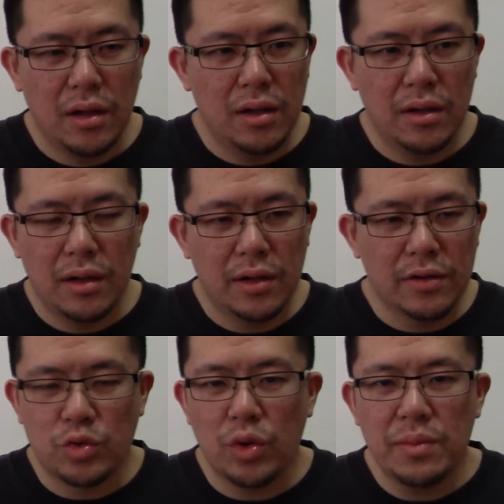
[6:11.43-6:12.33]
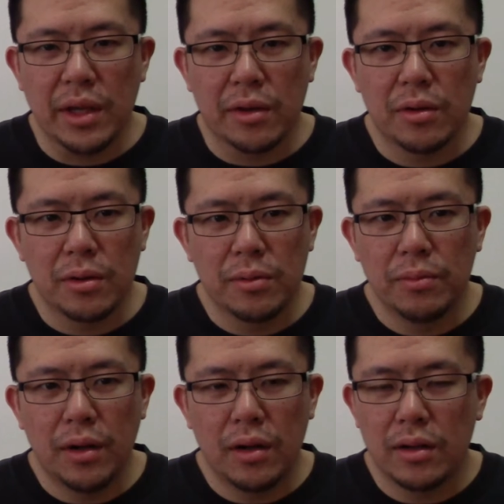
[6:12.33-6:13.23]
a, a toy
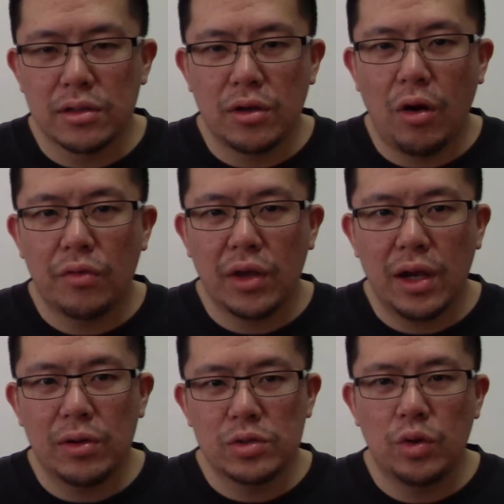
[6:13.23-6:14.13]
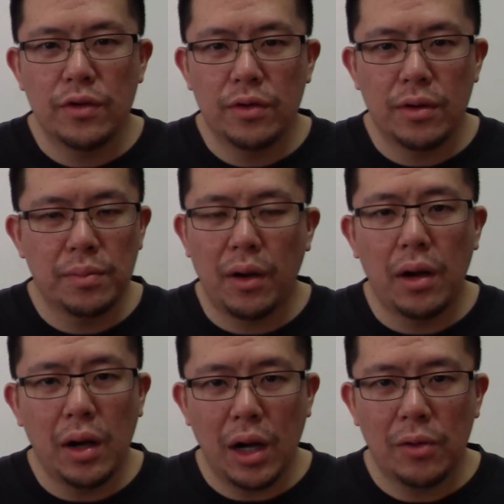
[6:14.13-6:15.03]
maker uh, carving out a toy, uh,
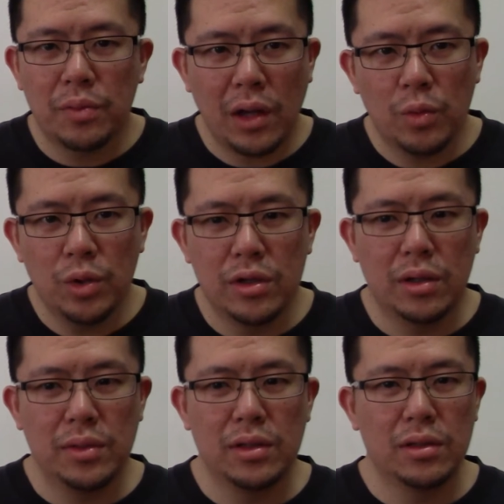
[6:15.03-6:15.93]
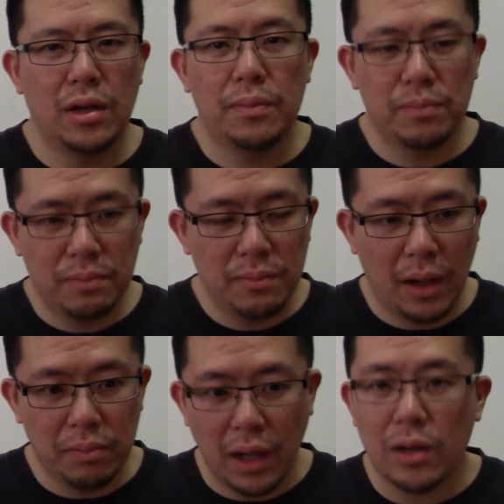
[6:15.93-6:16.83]
block of wood? I mean, a,
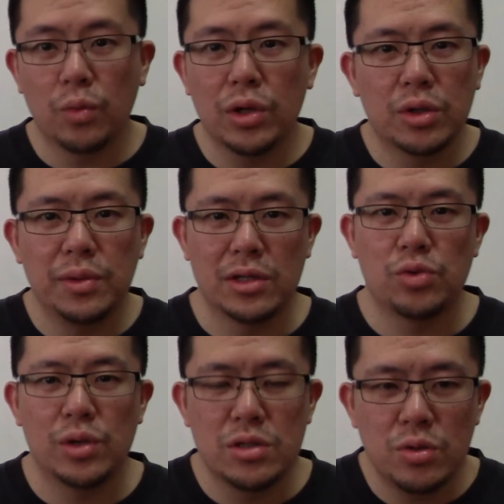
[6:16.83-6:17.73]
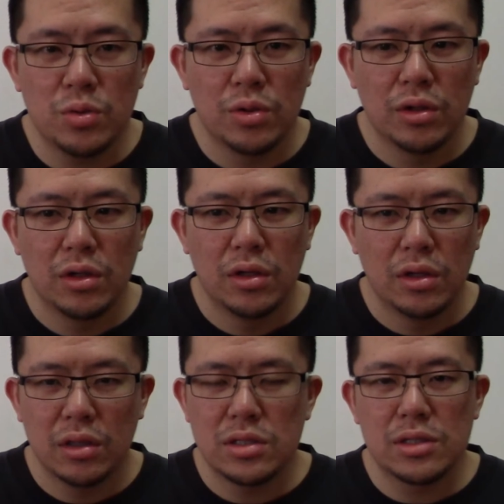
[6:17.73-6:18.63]
a block of wood could be a toy too.
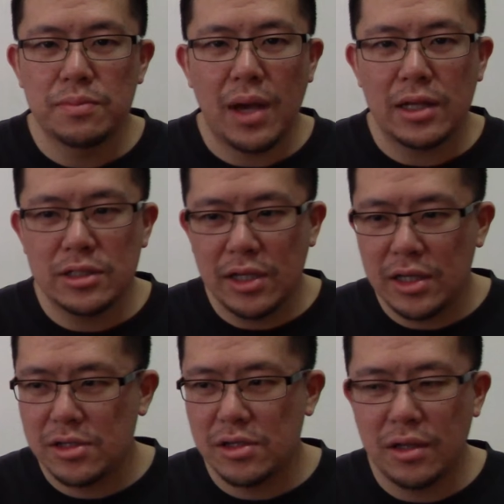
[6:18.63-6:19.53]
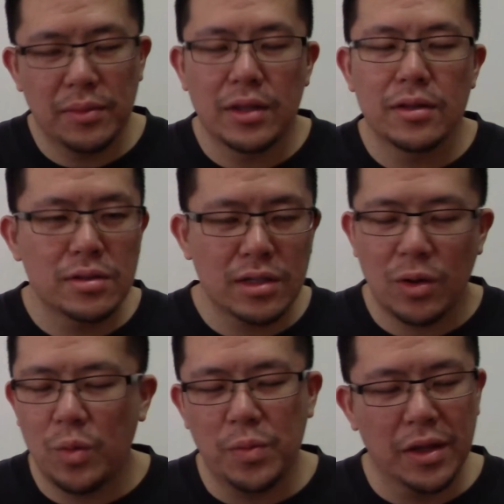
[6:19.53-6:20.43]
This is imagination. I mean, there's like
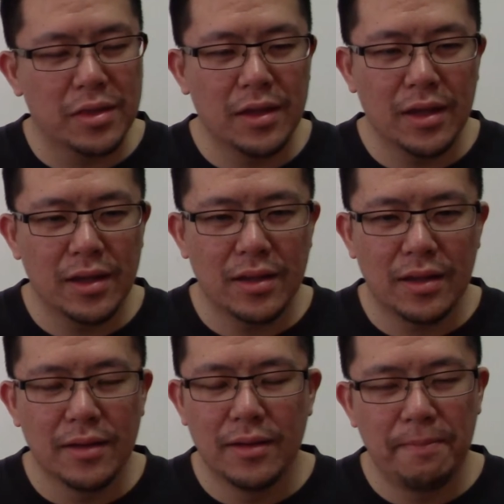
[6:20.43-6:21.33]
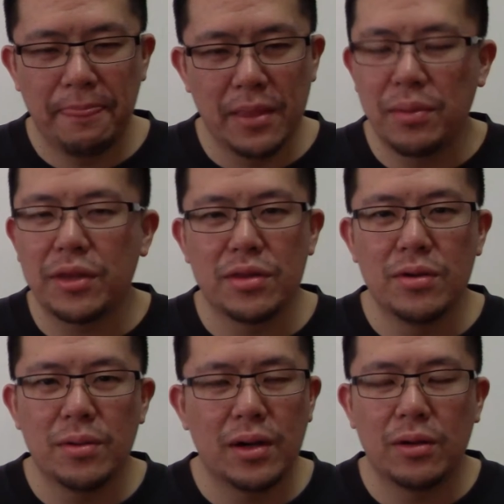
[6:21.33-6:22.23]
whole big thing, like a big
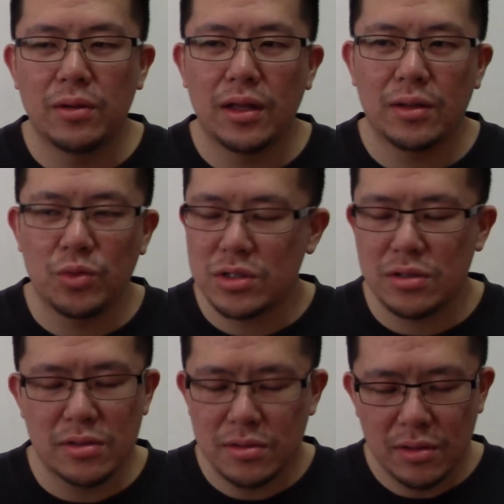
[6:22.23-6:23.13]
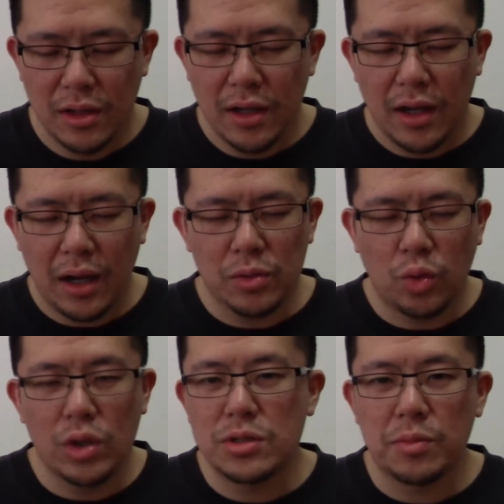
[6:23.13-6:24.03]
theory about how like what's how
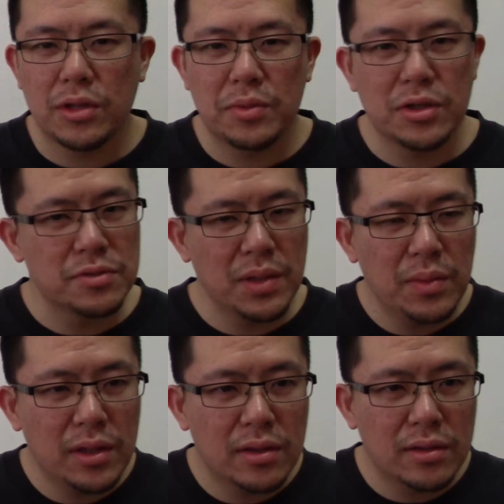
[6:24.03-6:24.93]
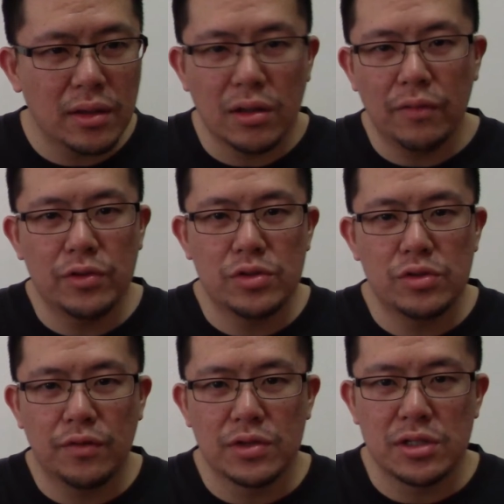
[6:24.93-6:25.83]
toys come alive because maybe the love of,
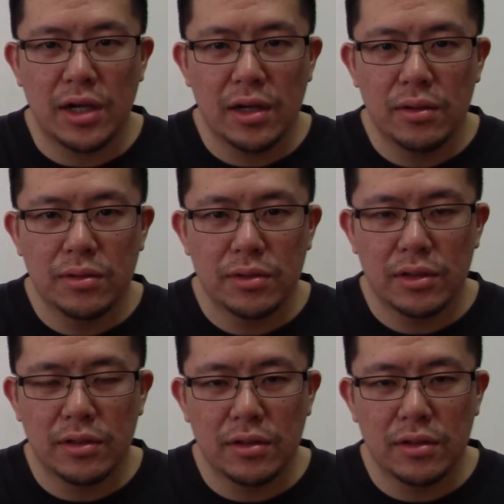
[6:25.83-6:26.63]
of a child